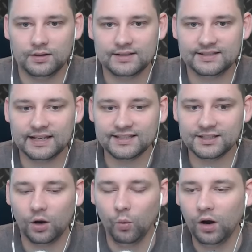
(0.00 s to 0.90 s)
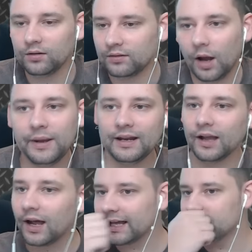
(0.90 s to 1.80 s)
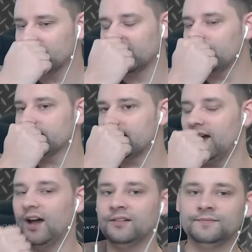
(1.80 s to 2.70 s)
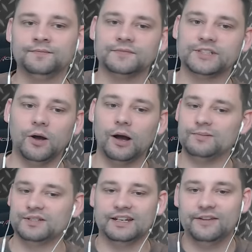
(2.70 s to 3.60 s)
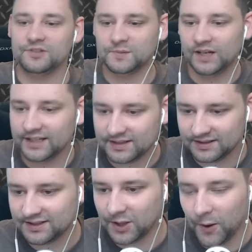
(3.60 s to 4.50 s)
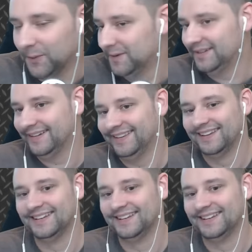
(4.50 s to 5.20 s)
Set slot 1. I mean, I gotta give something in return. So I was gonna give some, like, stone.